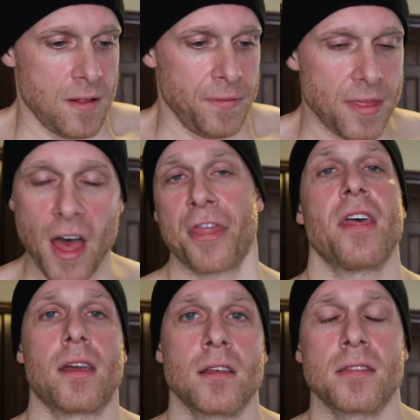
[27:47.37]

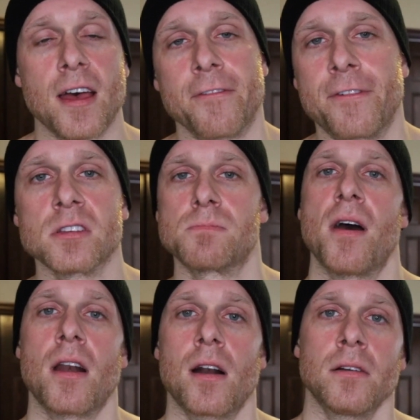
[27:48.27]
nothing that feels
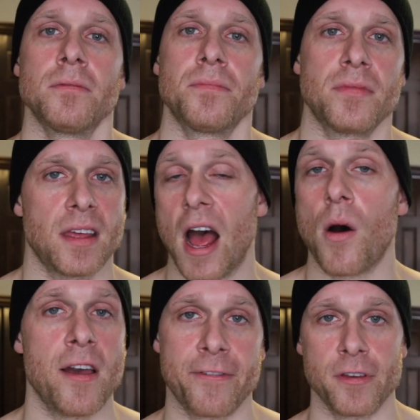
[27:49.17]
better than how
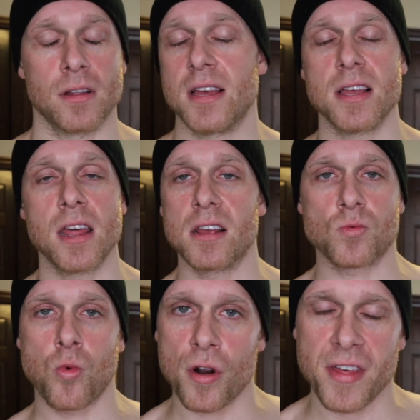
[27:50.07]
I feel. It, it is
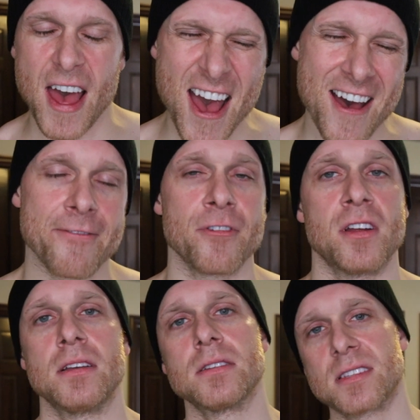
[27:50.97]
worth
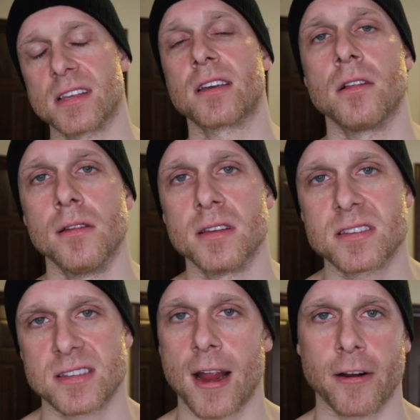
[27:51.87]
every single
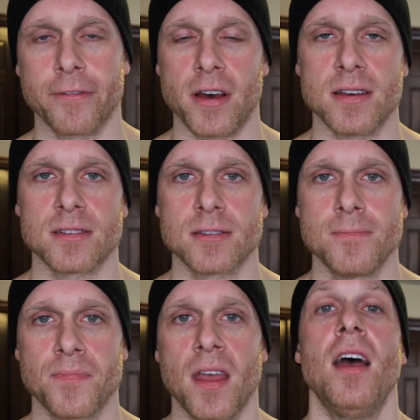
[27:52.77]
sacrifice.
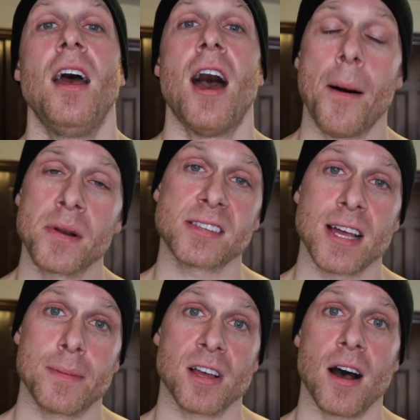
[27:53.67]
I'm gonna
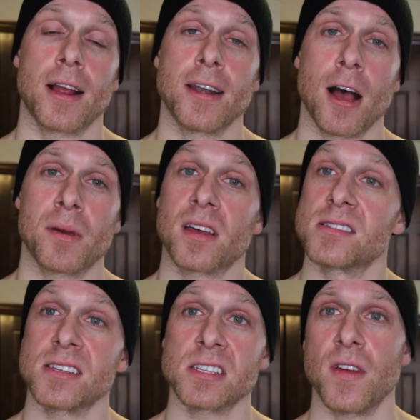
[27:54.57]
stop talking now
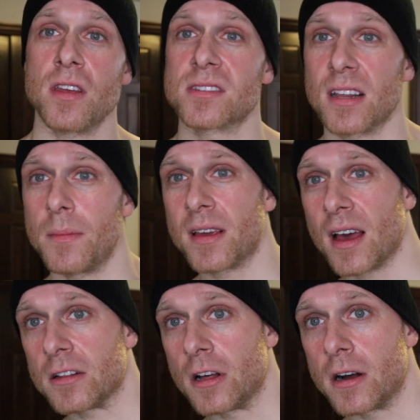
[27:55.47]
because this video is getting to be
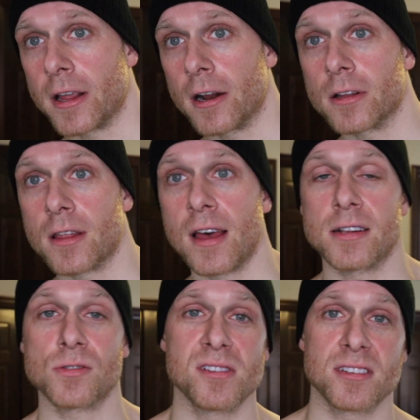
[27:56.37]
kind of long here. Look at
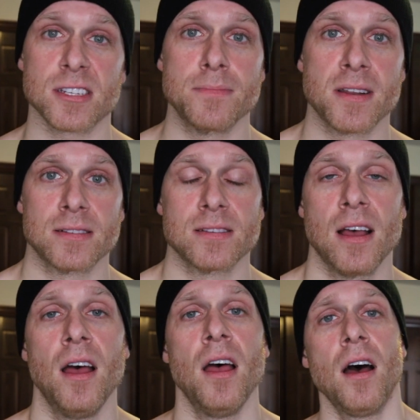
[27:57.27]
that, 26 minutes.
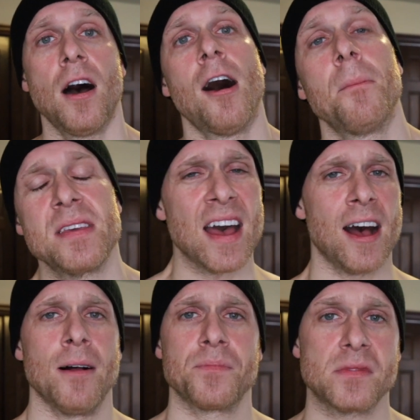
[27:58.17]
Um, but
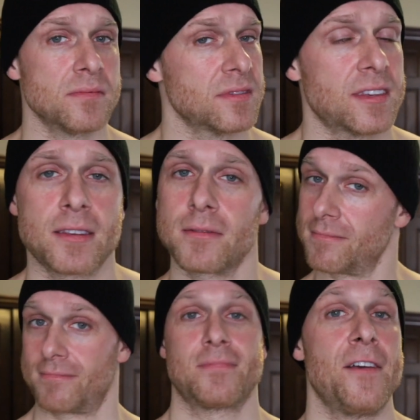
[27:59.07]
yeah,
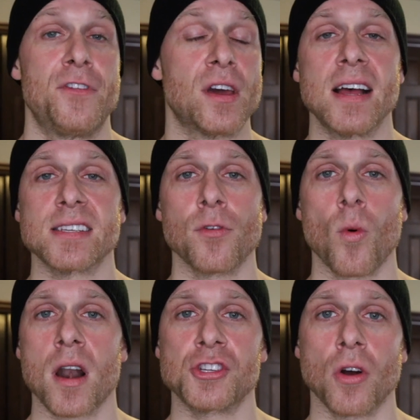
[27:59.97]
if you guys ever
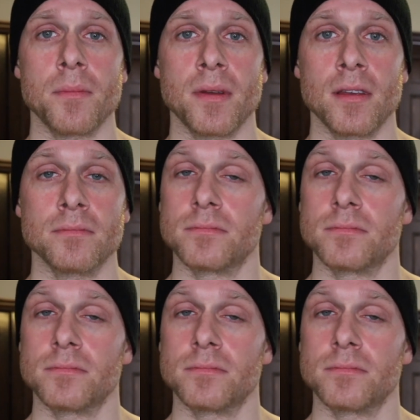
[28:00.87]
want to join me,